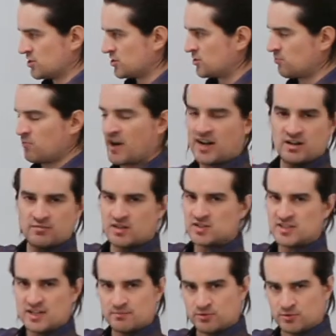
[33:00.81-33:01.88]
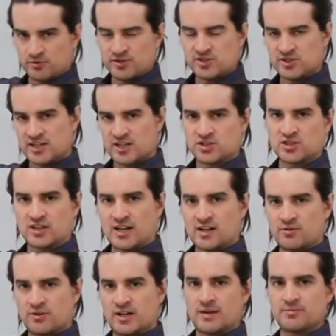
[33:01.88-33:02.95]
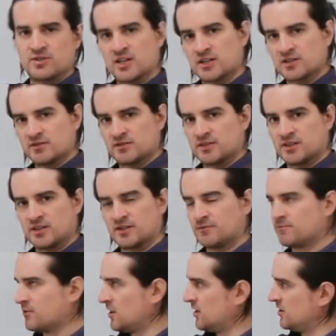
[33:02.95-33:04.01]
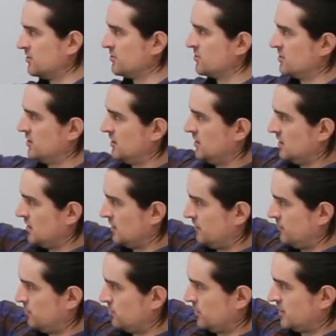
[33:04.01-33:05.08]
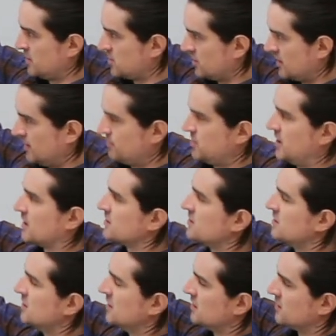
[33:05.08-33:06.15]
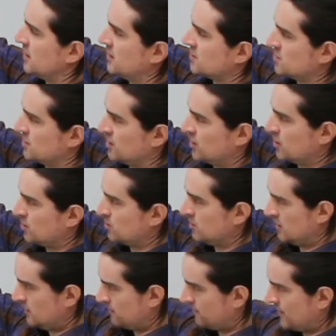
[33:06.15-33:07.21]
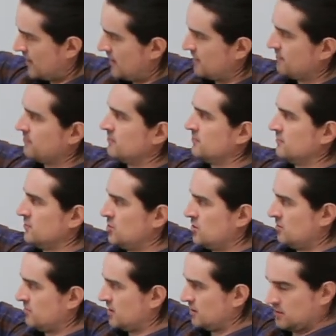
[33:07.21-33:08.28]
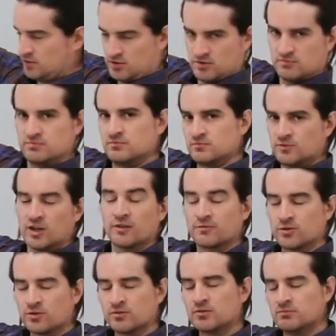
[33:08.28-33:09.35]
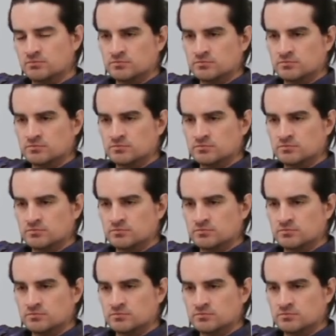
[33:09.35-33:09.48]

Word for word: just a random example, this is actually how an object uh, falls. If you release an object, then it's going to go five, you could, you could, well, if you're